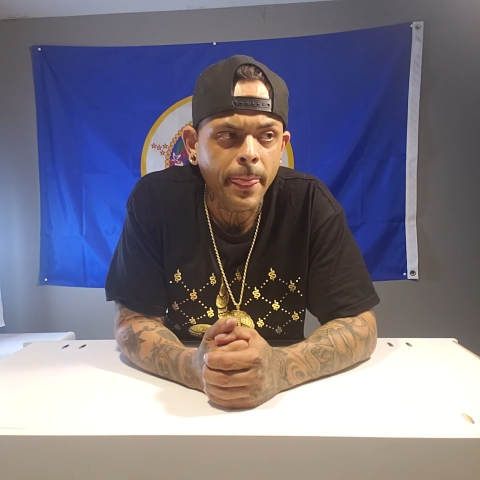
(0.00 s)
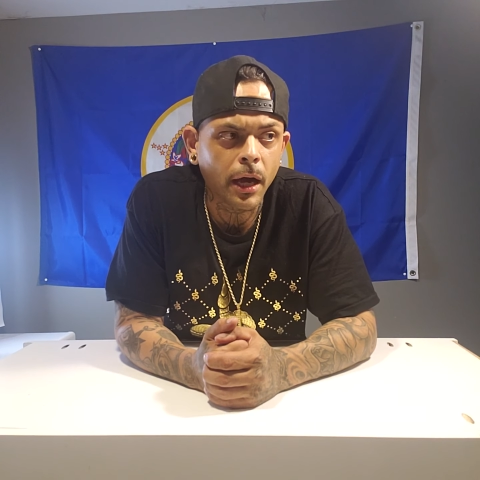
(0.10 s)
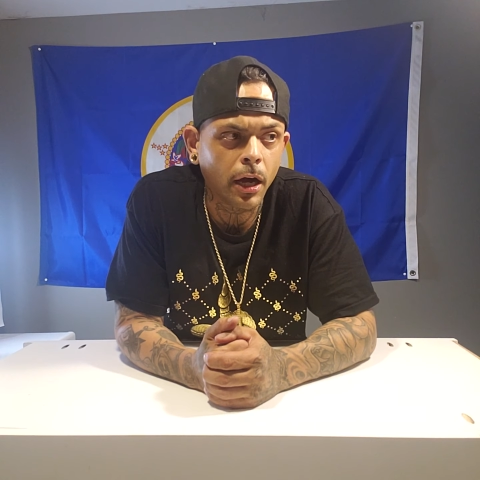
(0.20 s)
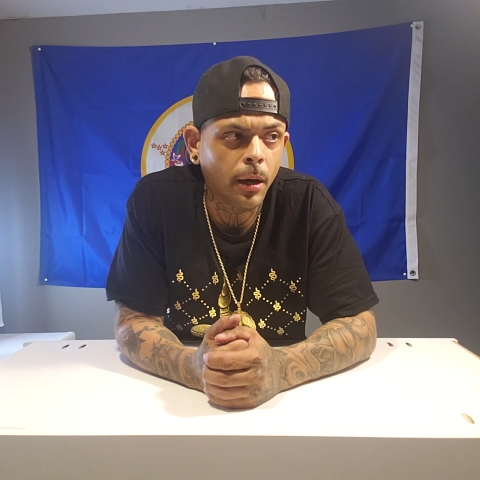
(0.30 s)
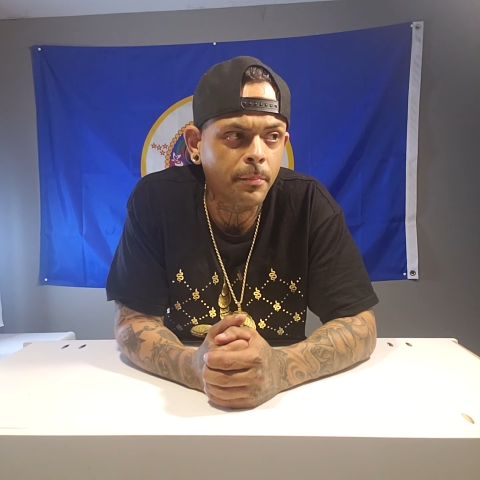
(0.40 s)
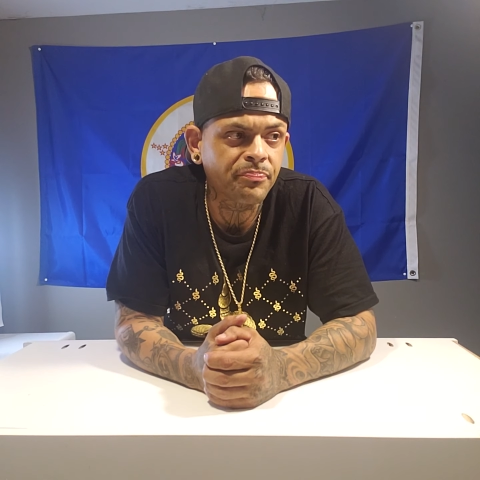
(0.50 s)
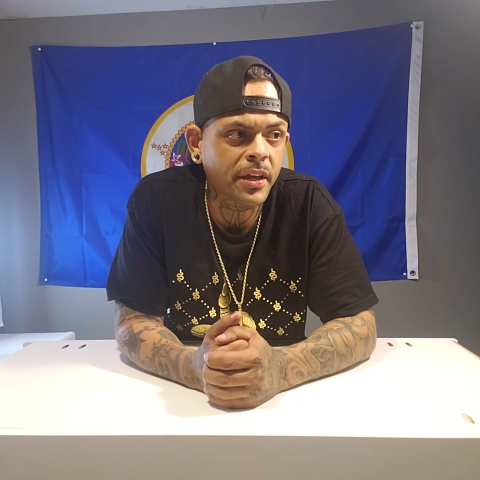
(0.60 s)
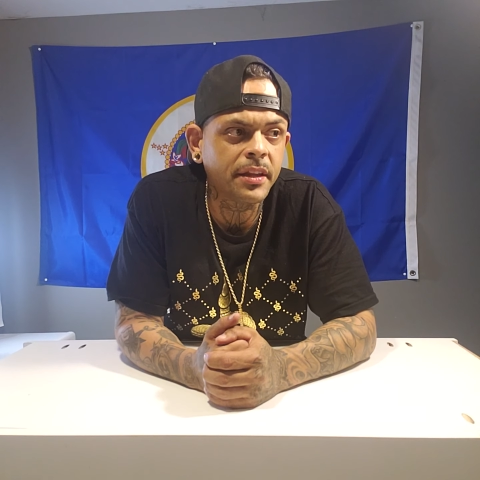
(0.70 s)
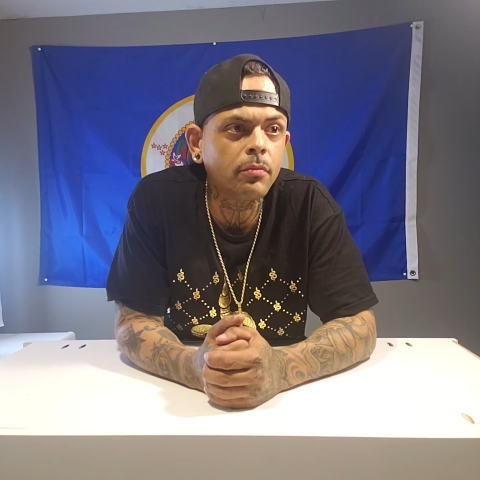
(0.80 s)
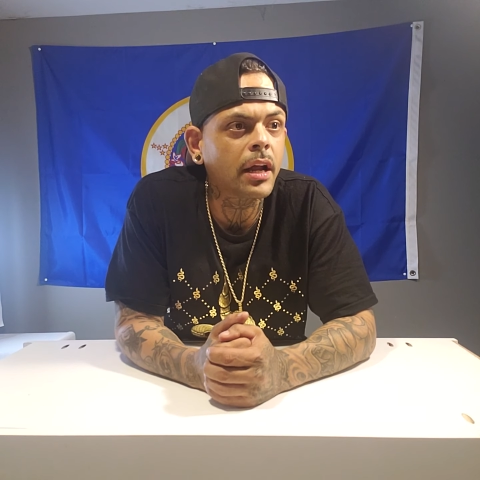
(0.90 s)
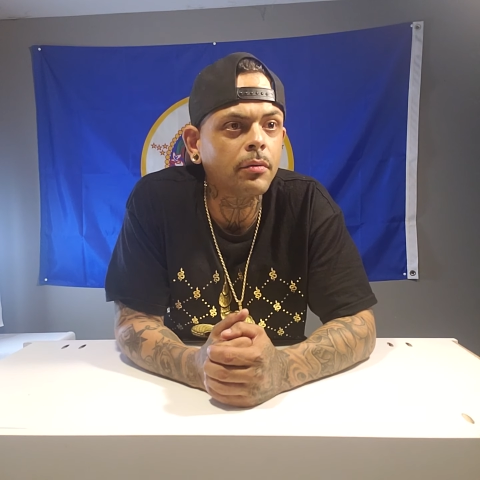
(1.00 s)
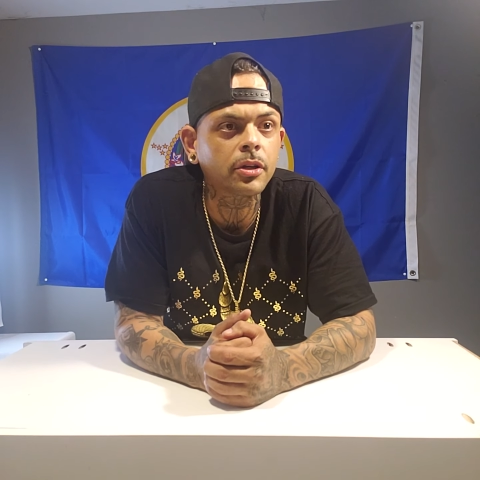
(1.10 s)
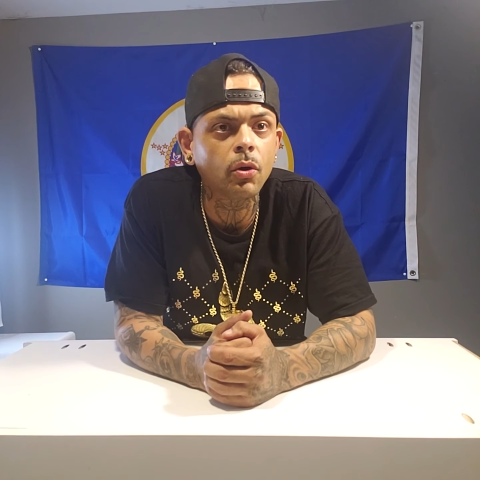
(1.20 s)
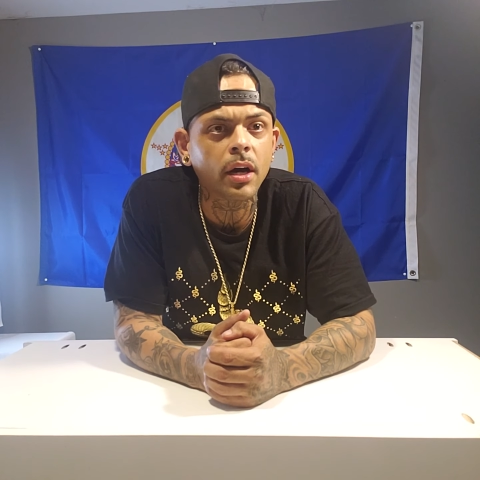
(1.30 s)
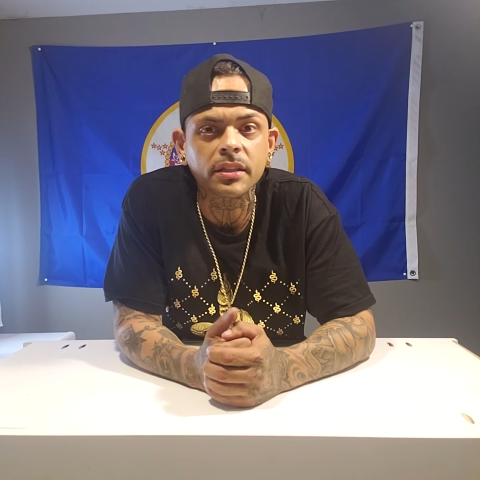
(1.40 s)
And then when I would
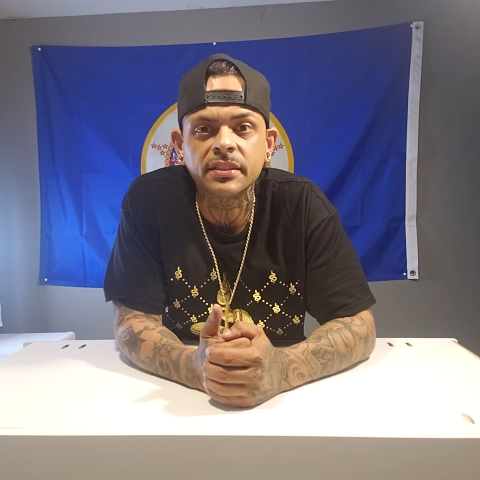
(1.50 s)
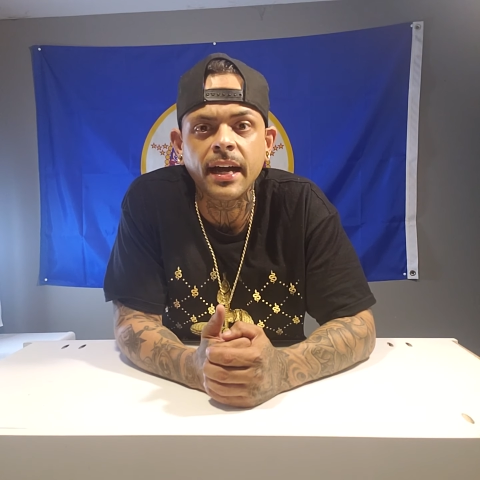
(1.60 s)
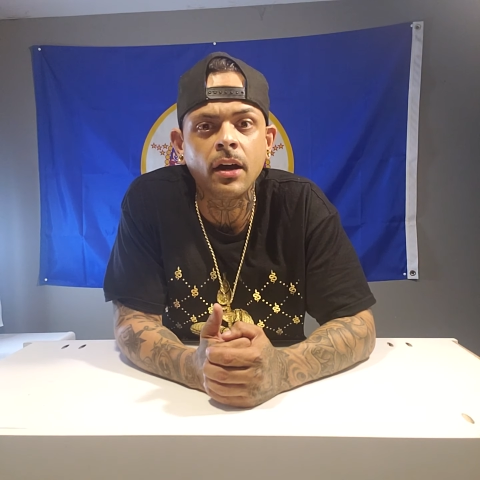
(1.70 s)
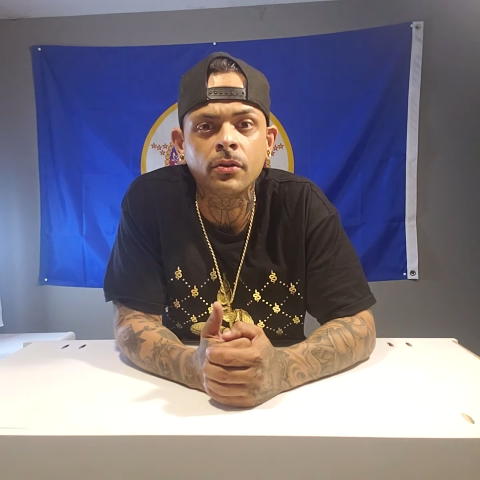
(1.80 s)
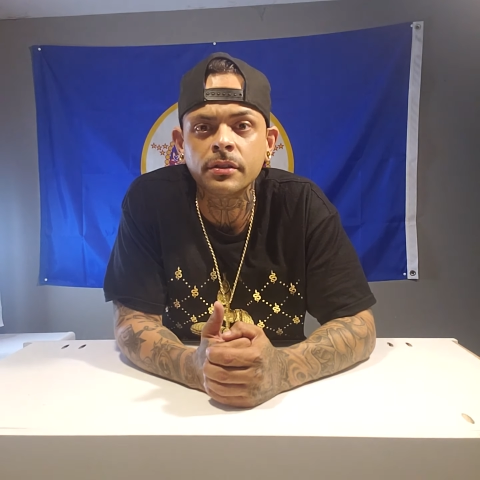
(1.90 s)
go out of town,